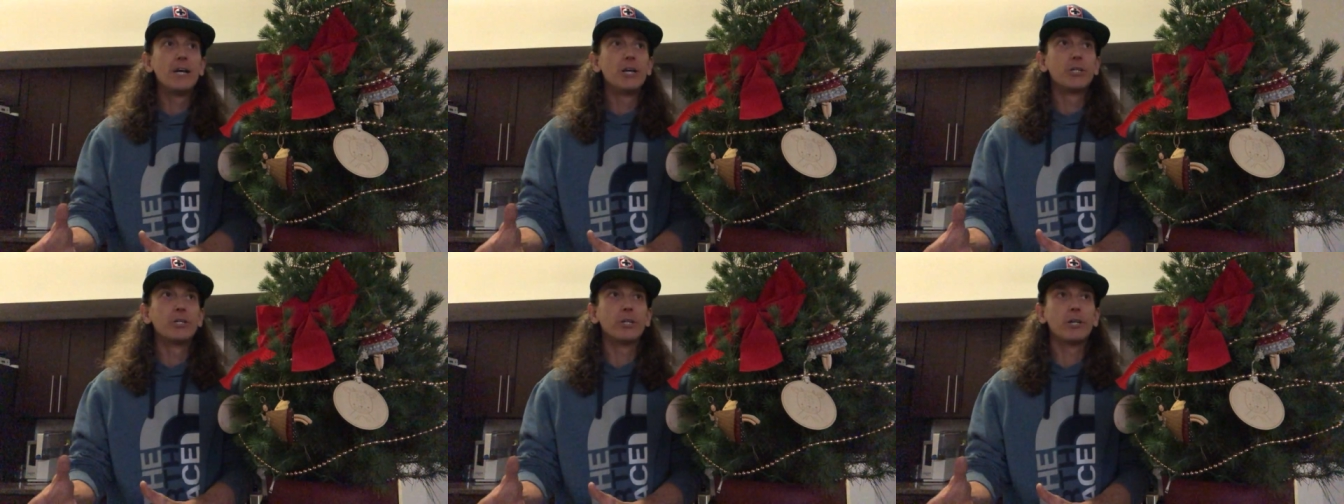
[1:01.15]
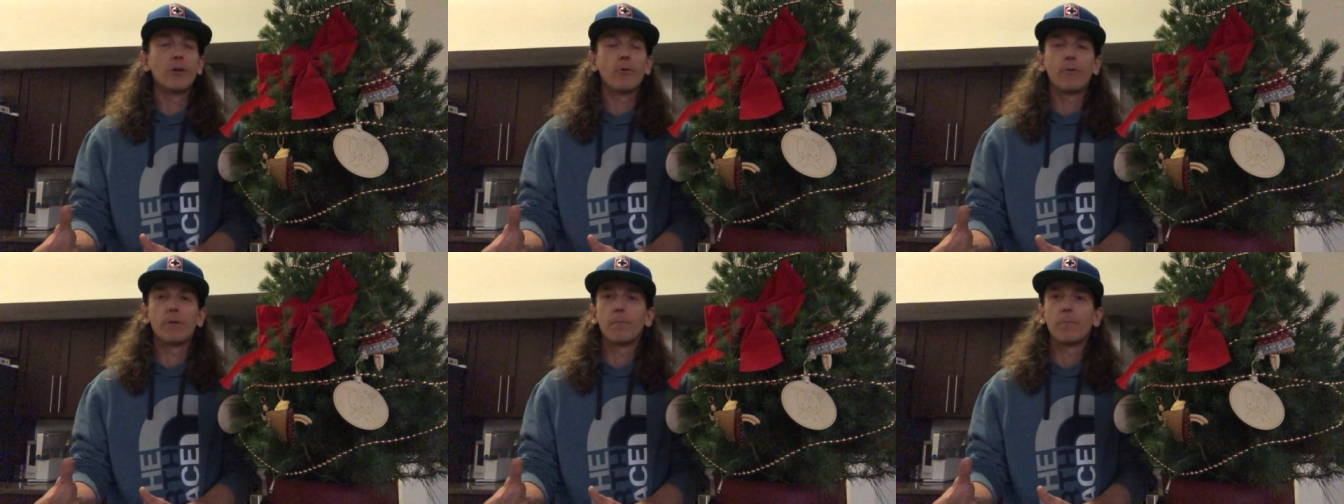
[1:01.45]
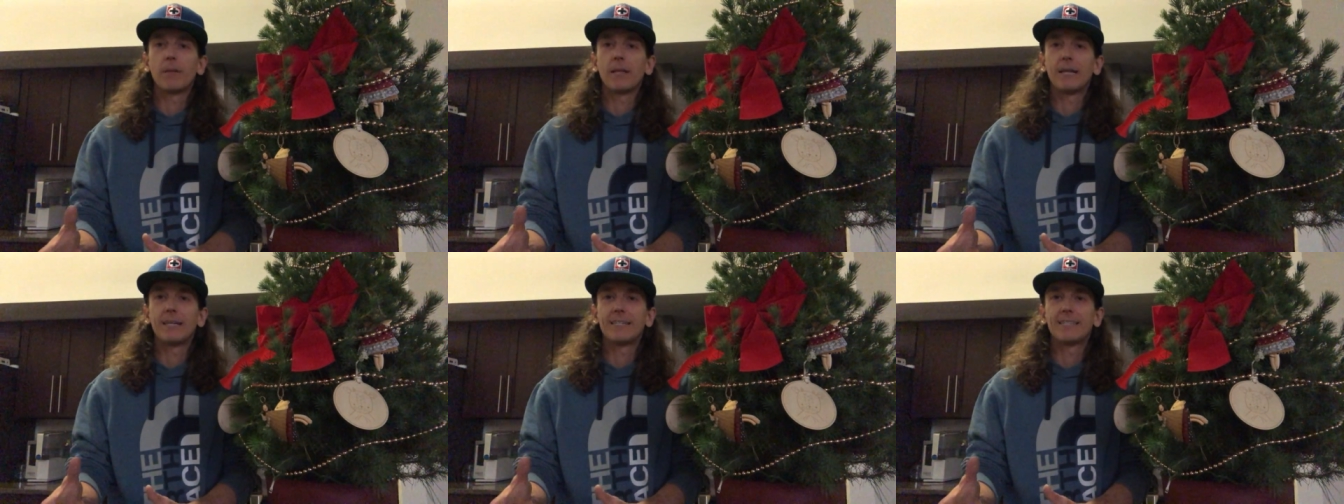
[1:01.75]
to go and
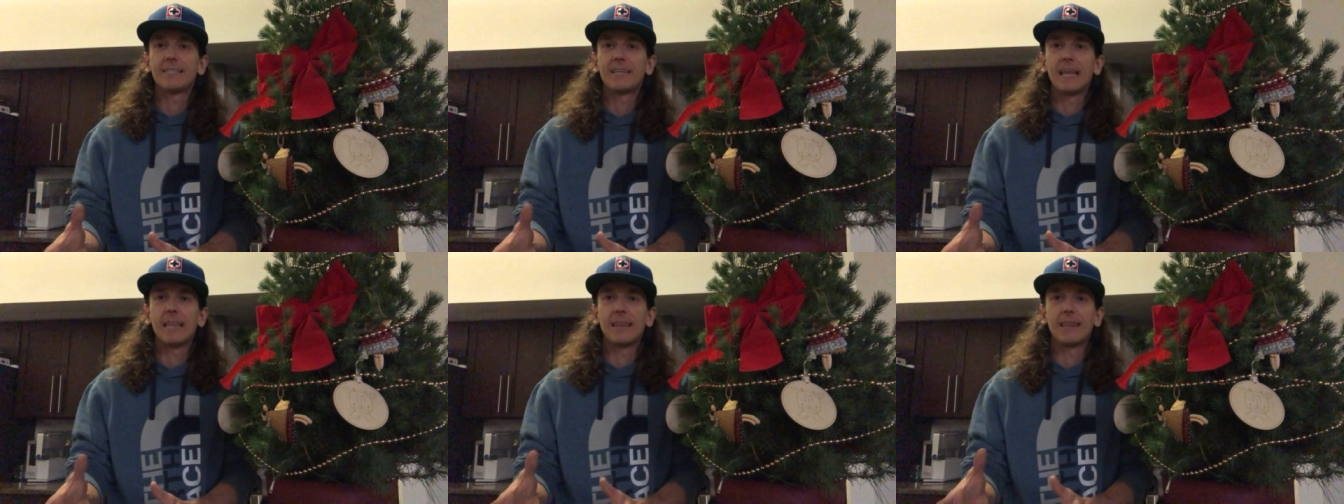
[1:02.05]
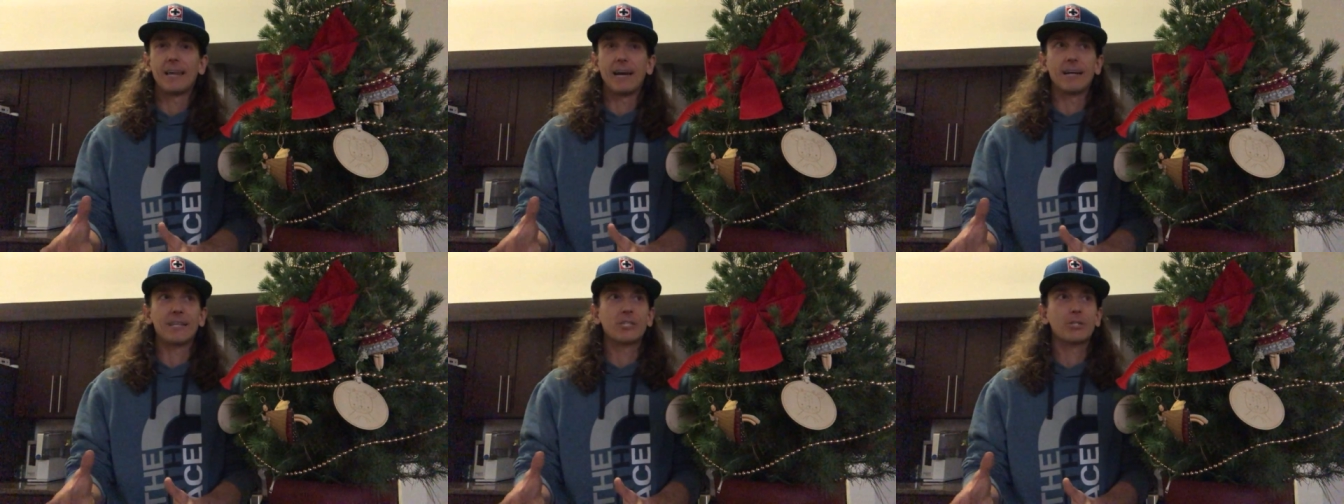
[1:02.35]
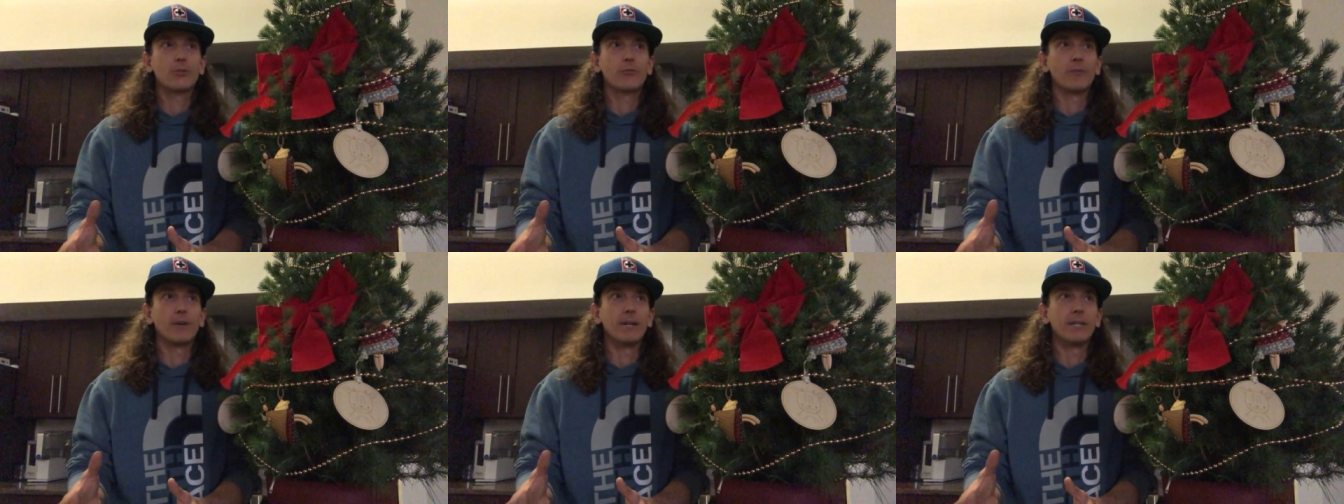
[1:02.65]
plant it,
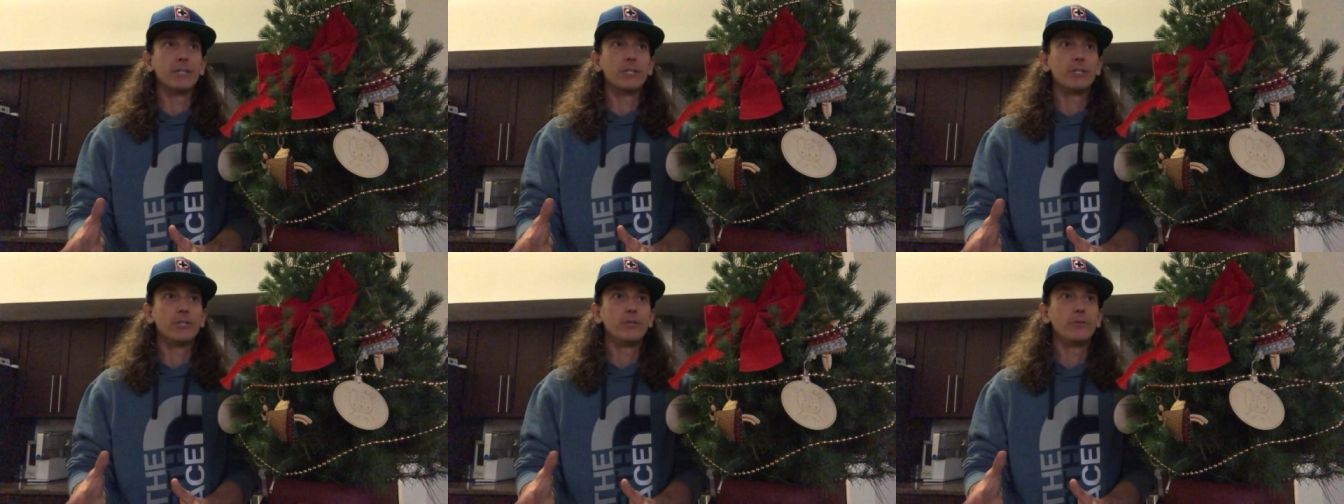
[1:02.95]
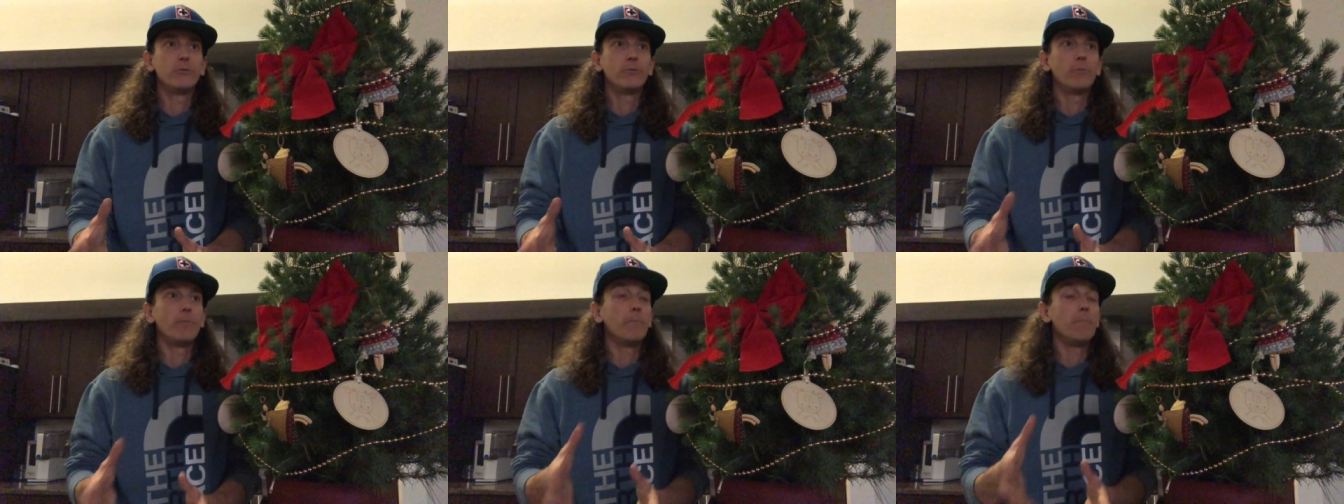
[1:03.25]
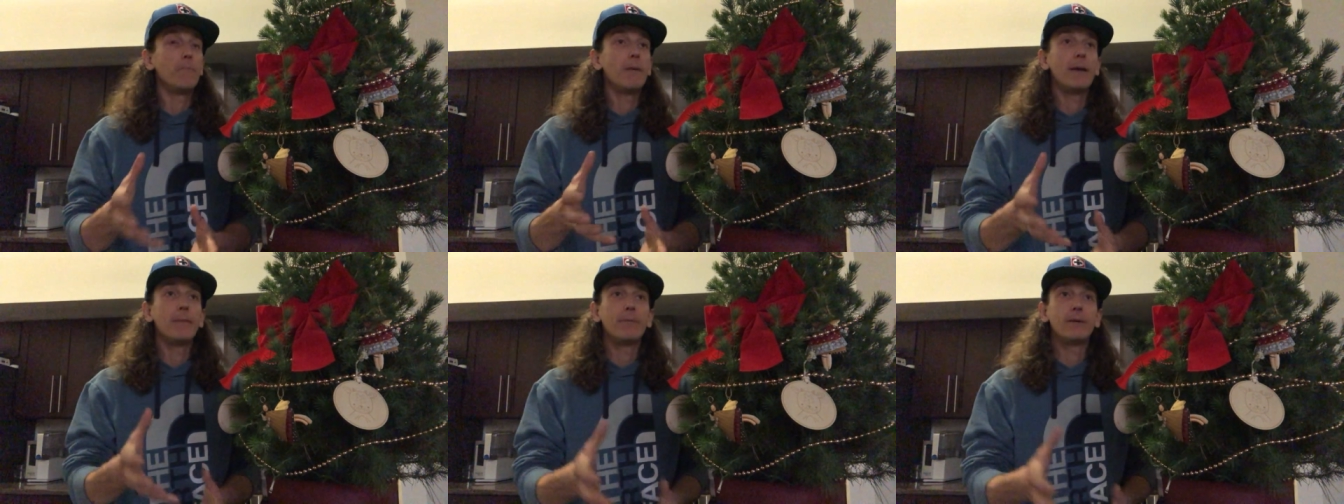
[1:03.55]
that's great too.
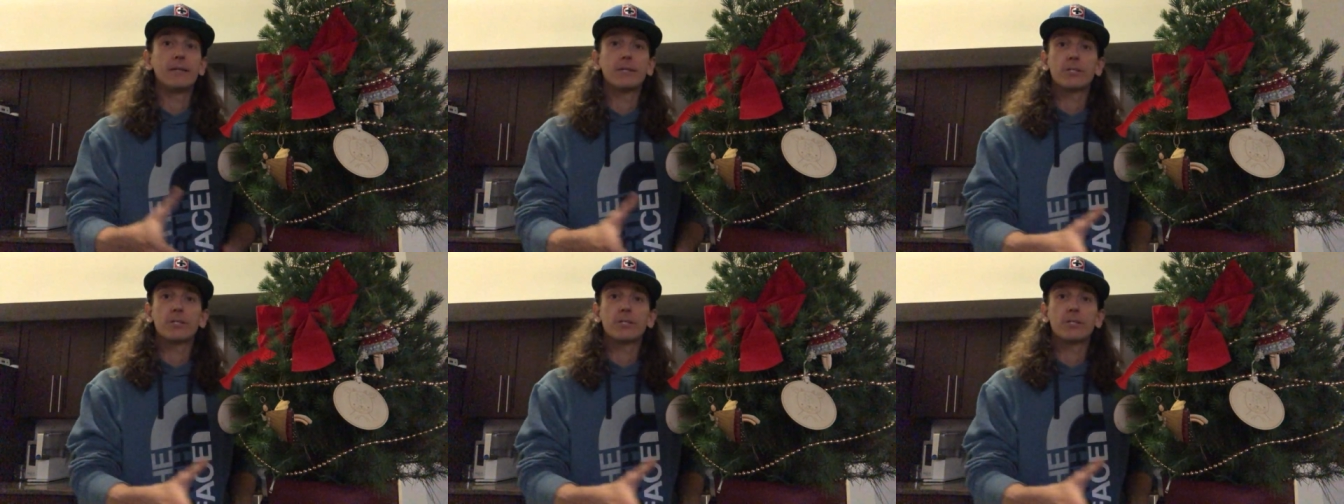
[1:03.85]
Maybe